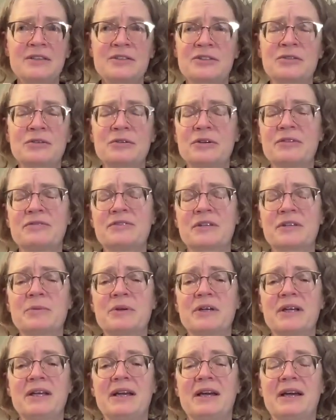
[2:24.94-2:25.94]
So if
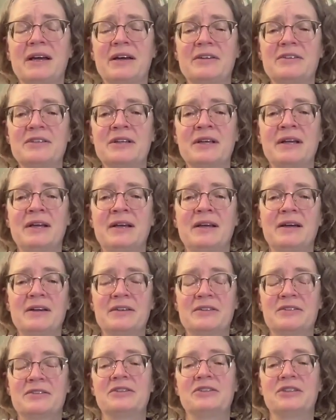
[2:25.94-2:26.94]
somebody has
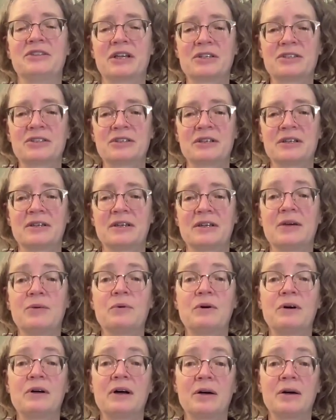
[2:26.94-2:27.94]
a suggestion that
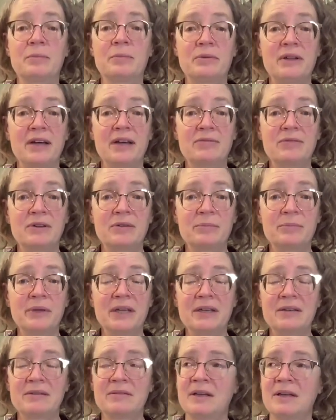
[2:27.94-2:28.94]
will up level
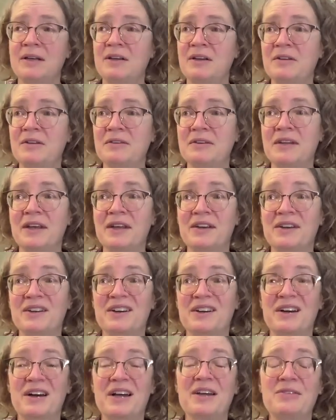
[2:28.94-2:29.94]
me, then
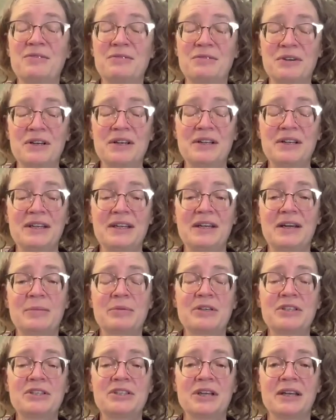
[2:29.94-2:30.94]
I really
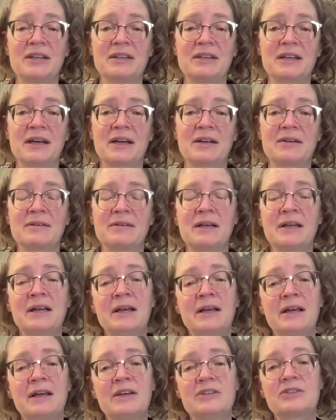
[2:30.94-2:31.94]
appreciate that.
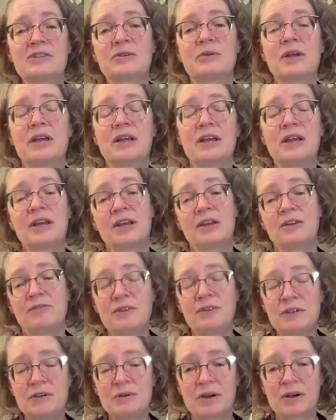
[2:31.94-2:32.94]
So
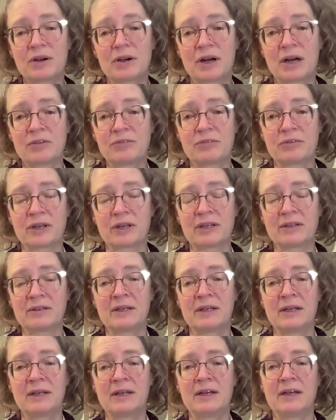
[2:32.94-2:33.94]
if you are offering
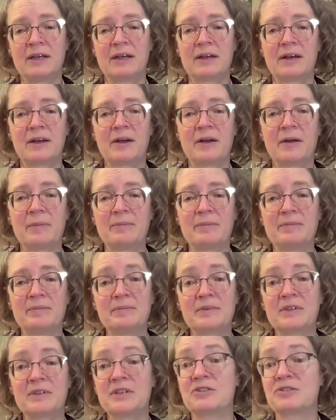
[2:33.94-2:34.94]

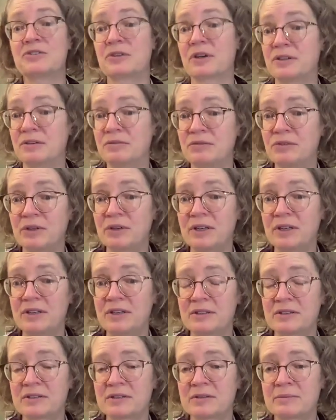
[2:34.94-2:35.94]
constructive
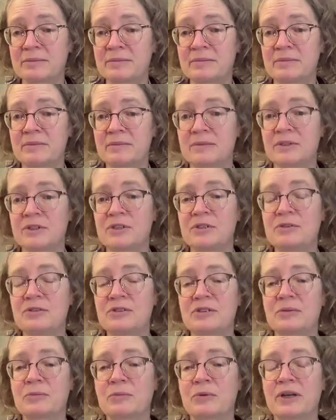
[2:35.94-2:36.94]
criticism to
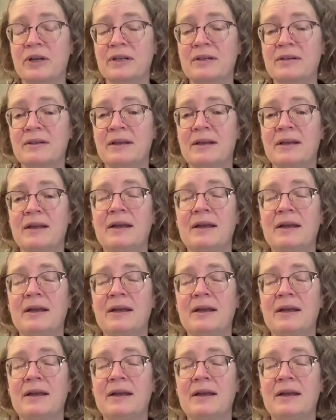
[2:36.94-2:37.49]
someone,